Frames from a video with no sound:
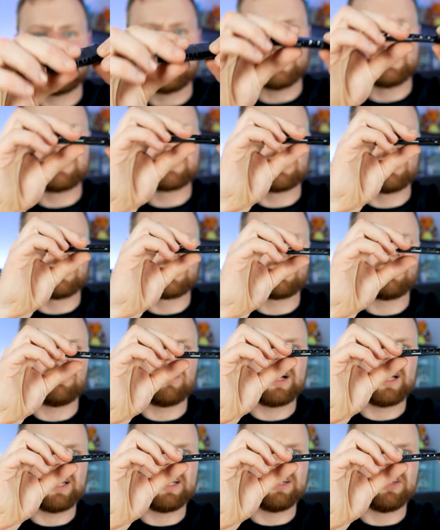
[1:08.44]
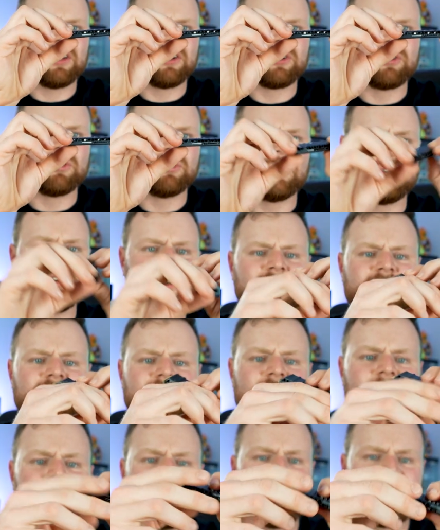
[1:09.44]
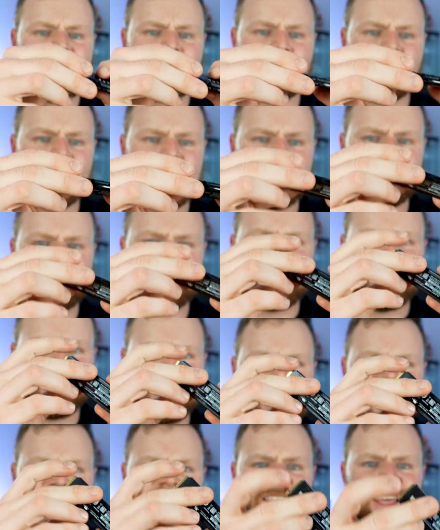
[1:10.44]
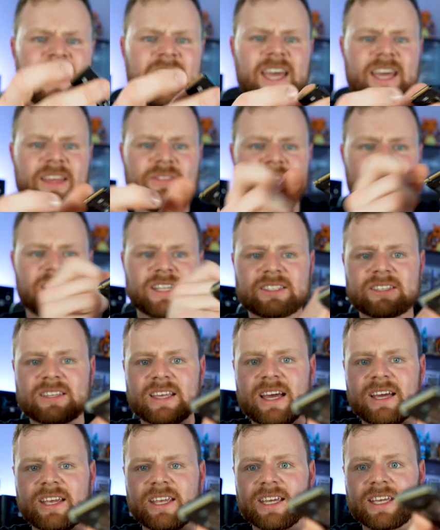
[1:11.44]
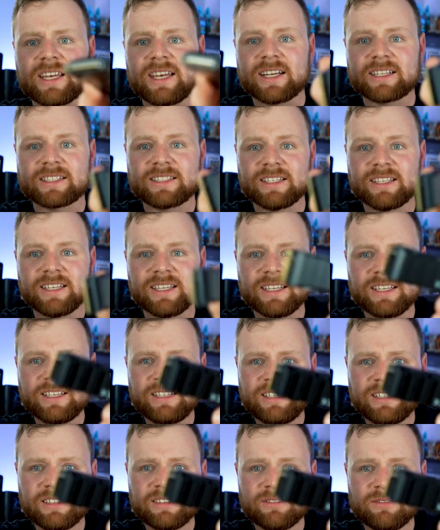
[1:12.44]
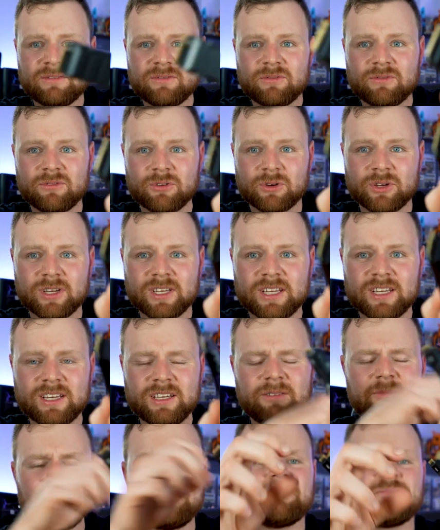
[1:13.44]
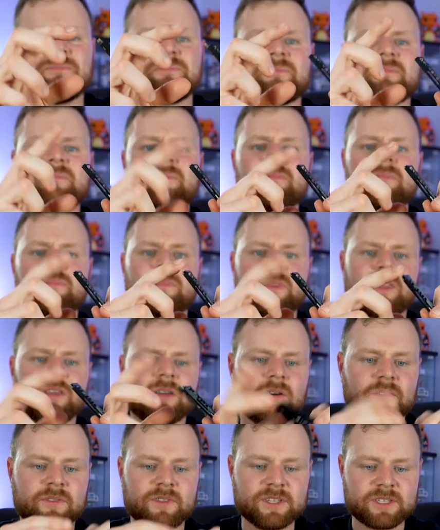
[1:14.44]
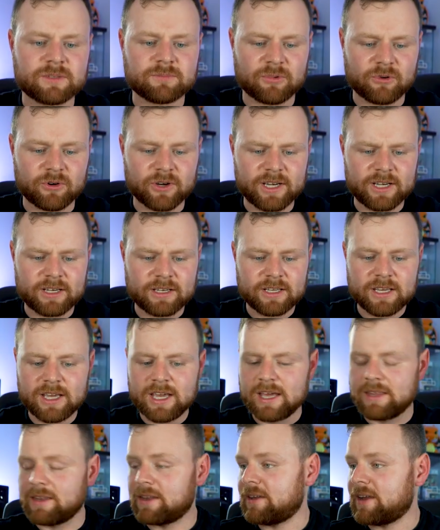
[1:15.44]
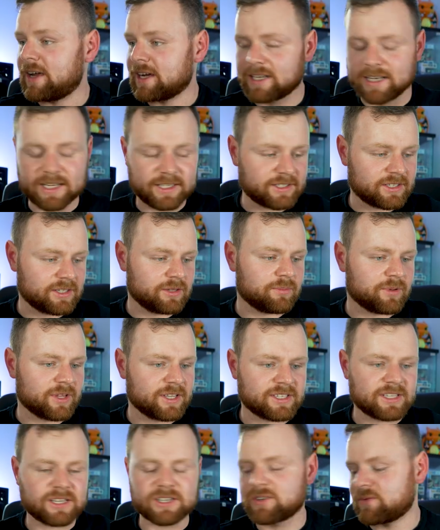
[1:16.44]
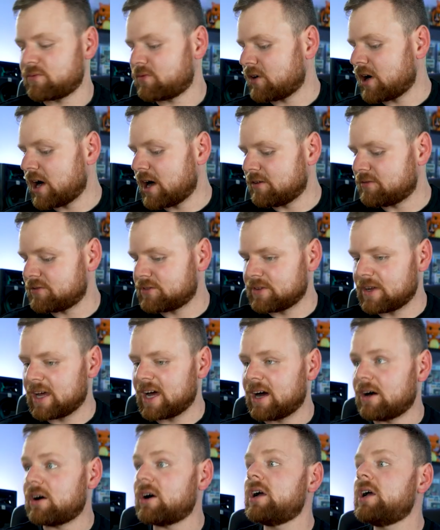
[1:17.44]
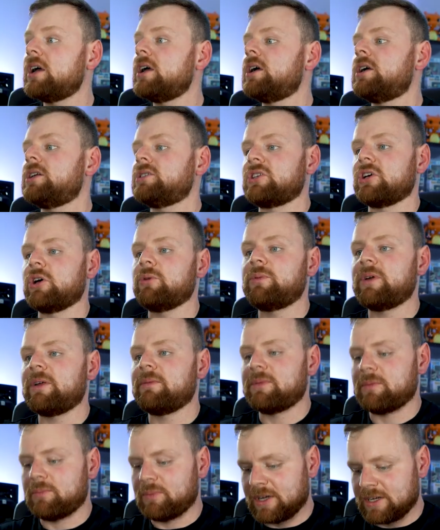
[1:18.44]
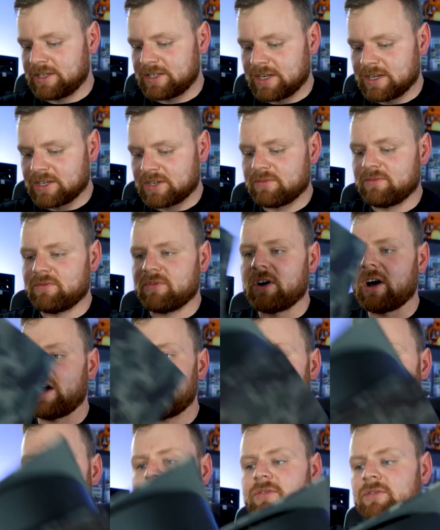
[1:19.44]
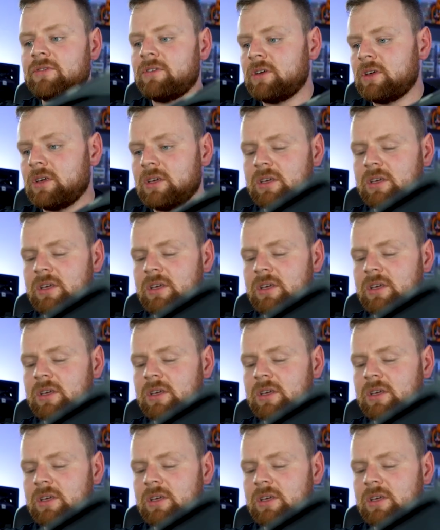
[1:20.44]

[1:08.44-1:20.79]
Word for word: It's got quite a good amount of weight on there and that's how you connect it in through here on this point, and then that connects to the PlayStation 5. now, to open up the PlayStation 5,